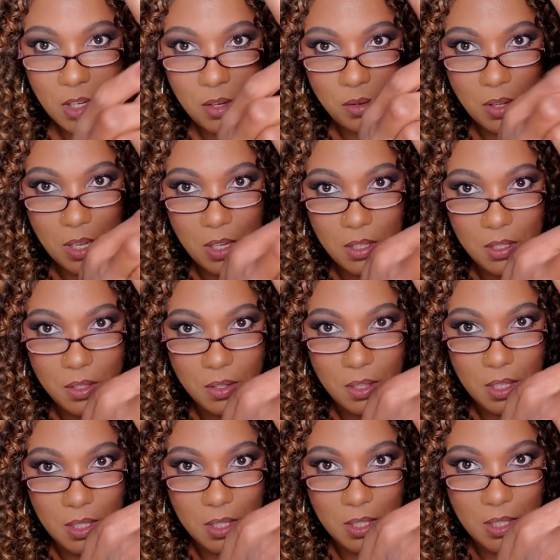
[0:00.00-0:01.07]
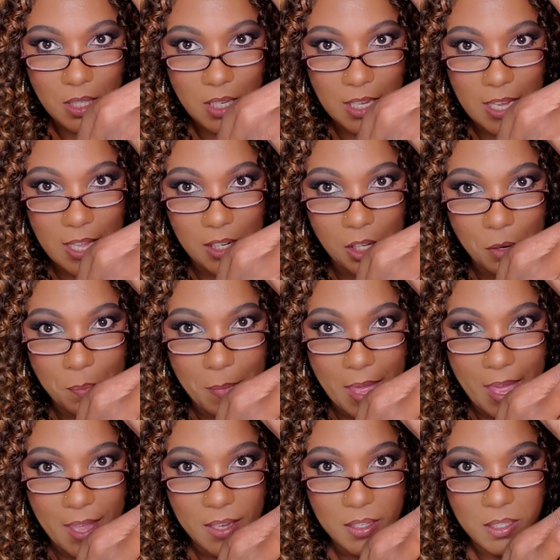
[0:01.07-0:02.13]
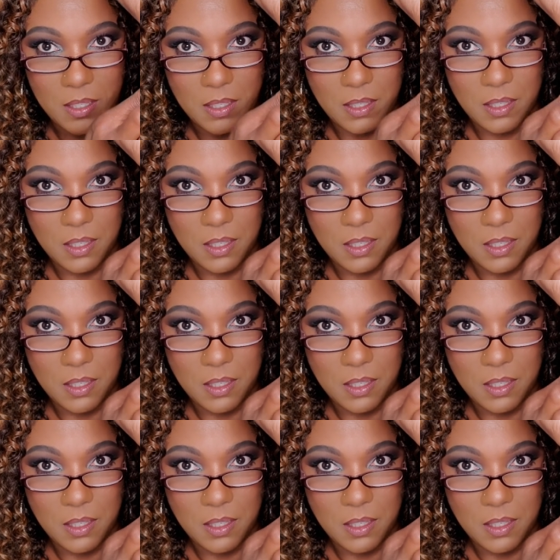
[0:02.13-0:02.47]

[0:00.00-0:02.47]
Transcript: Okay, so this is the yellow matte.